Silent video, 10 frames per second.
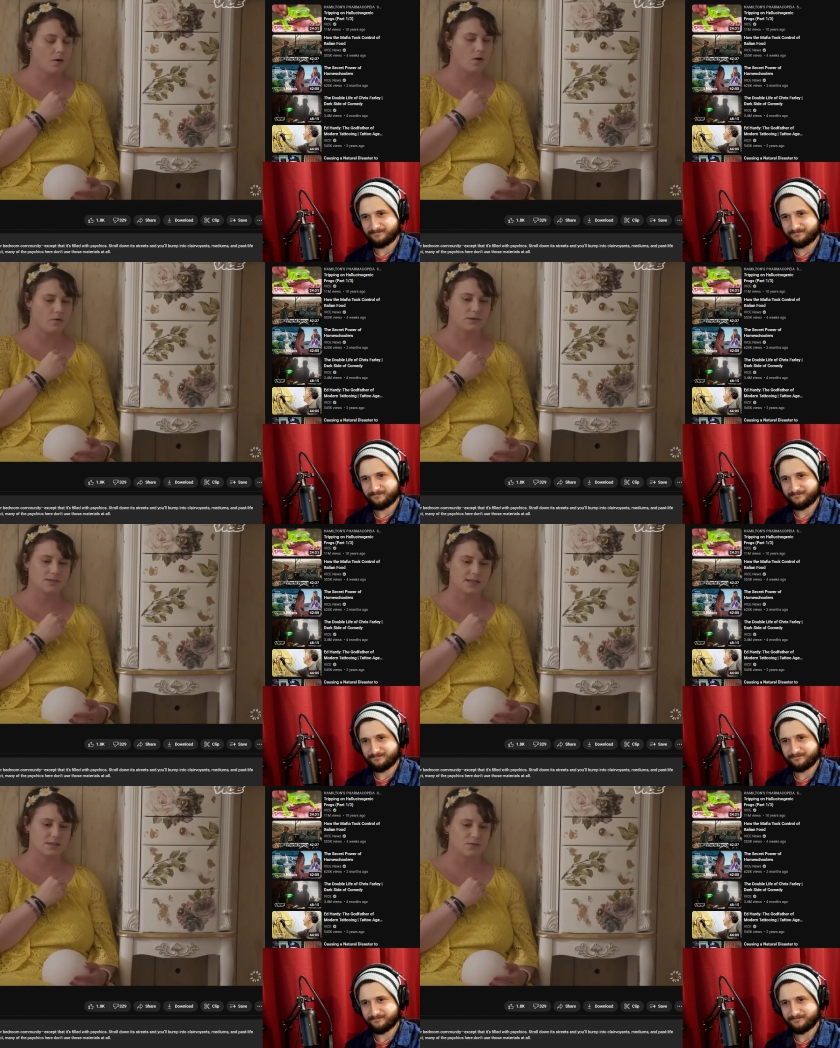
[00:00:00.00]
Speaker 1: him over
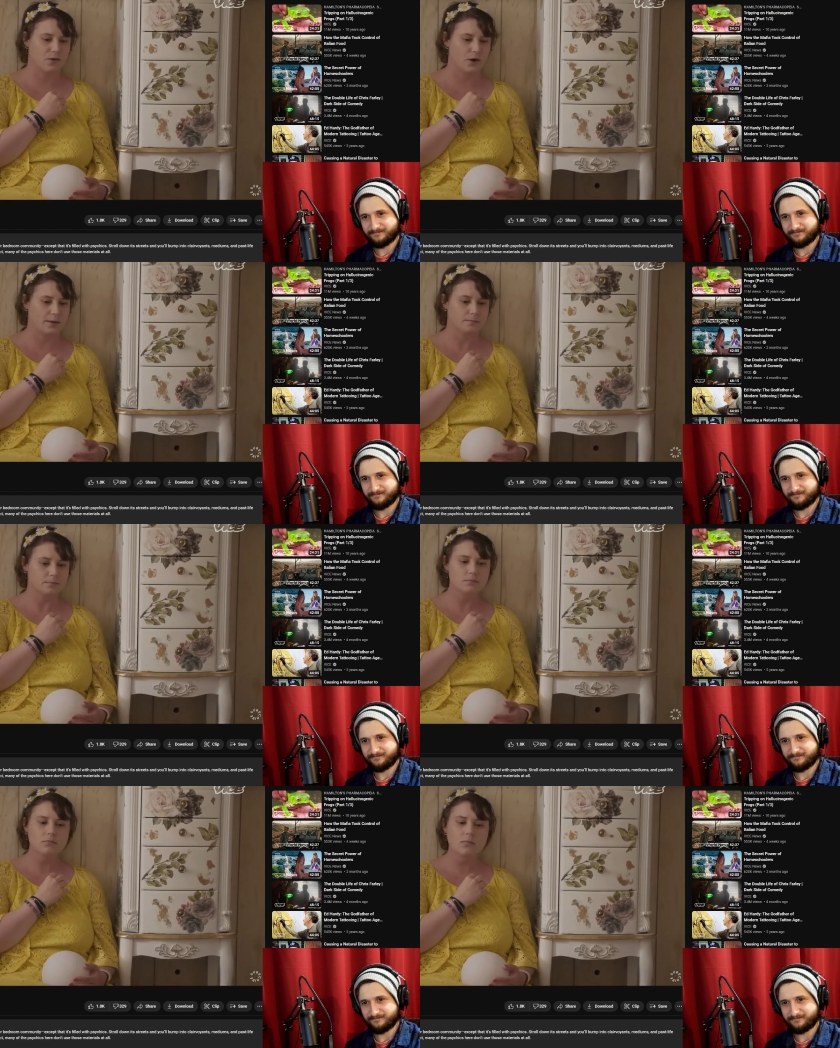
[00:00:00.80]
six foot.
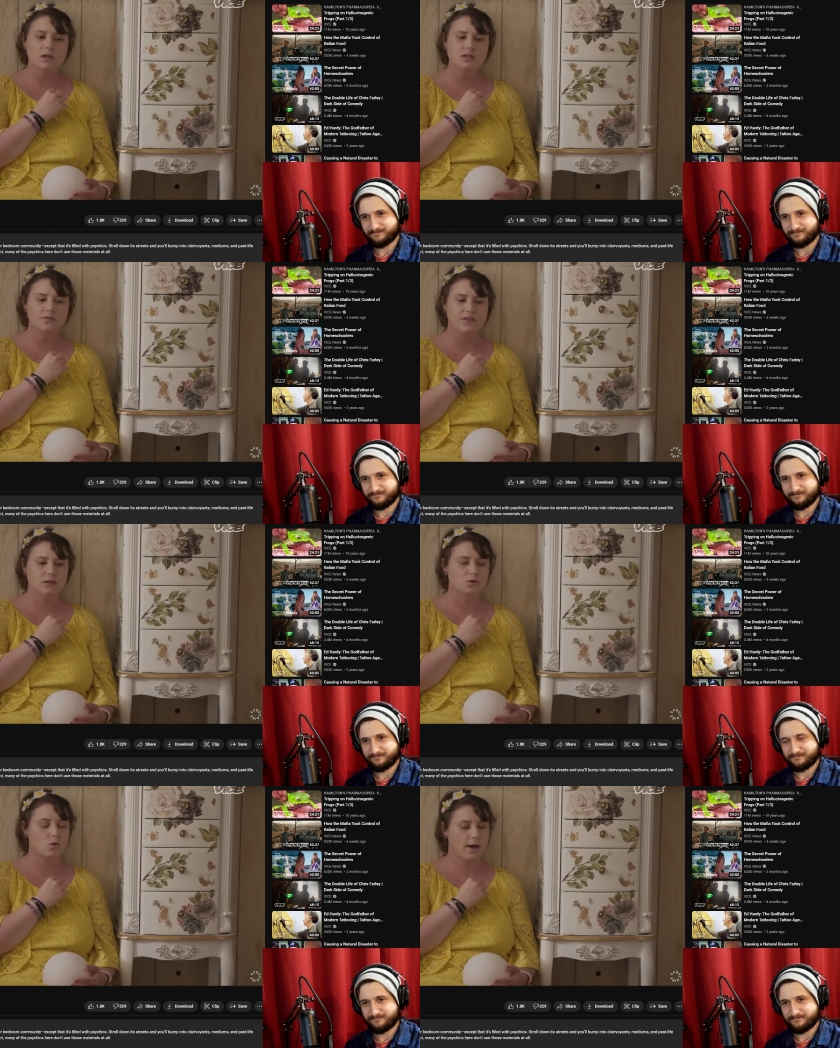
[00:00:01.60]
He
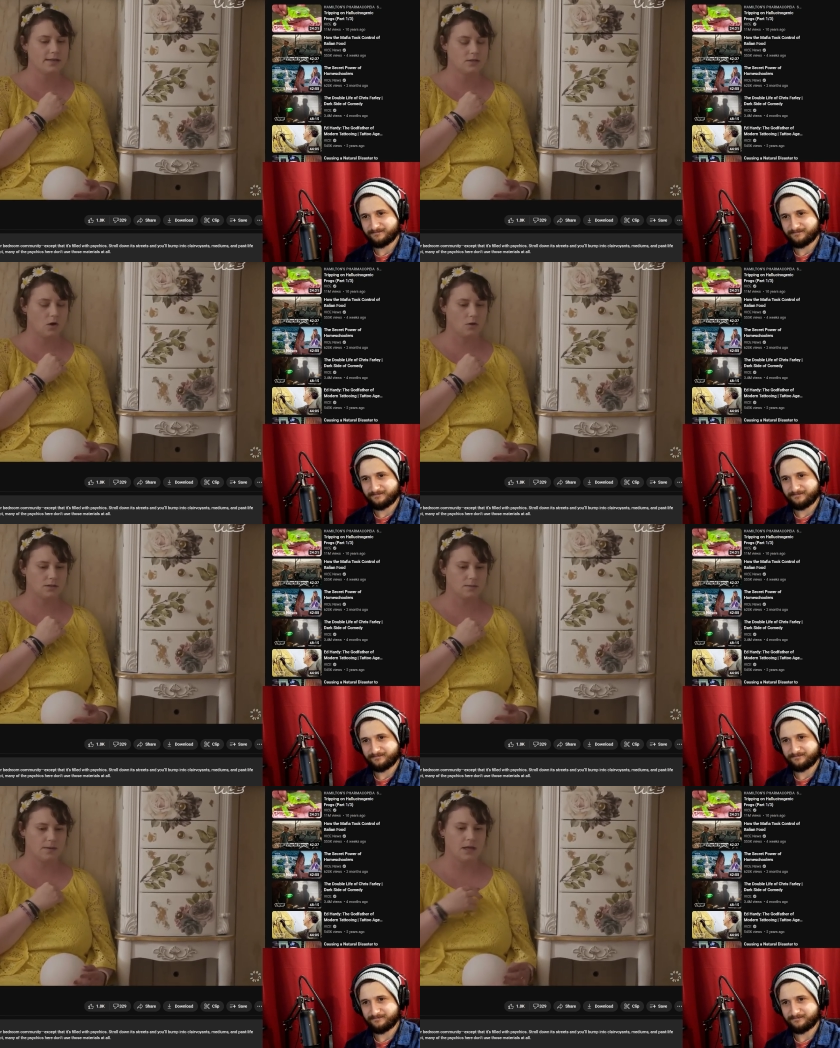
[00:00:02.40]
feels quite tall
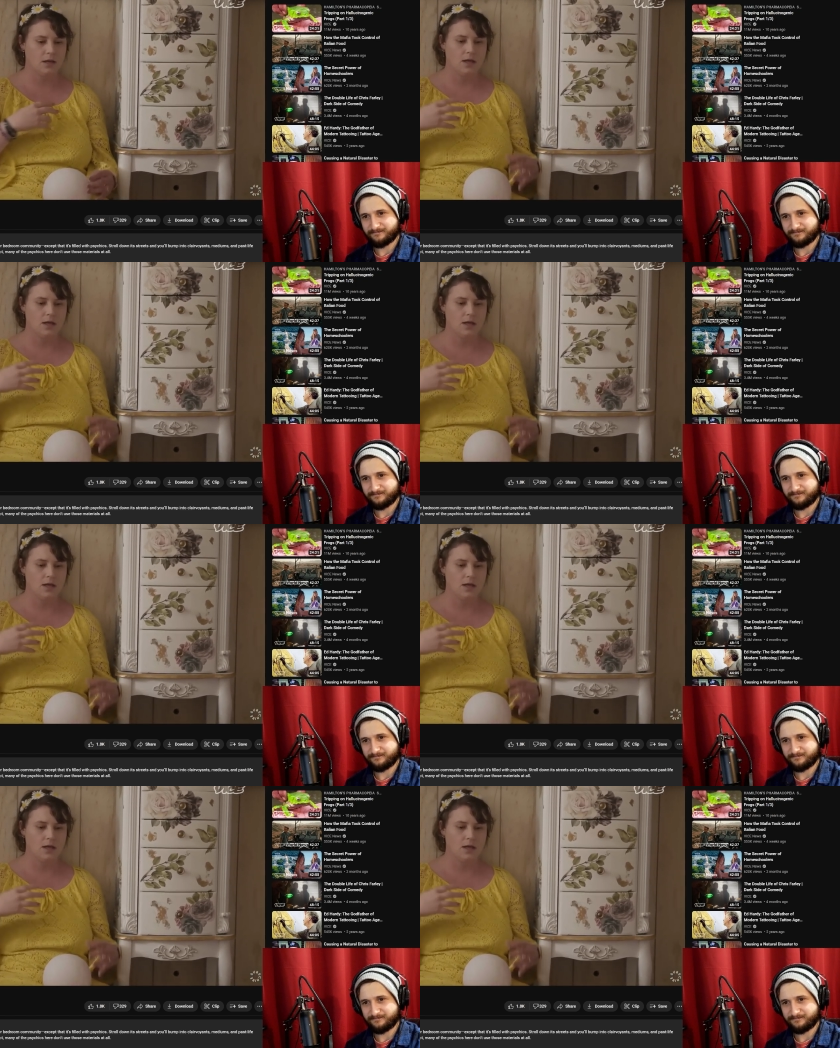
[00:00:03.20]
to me.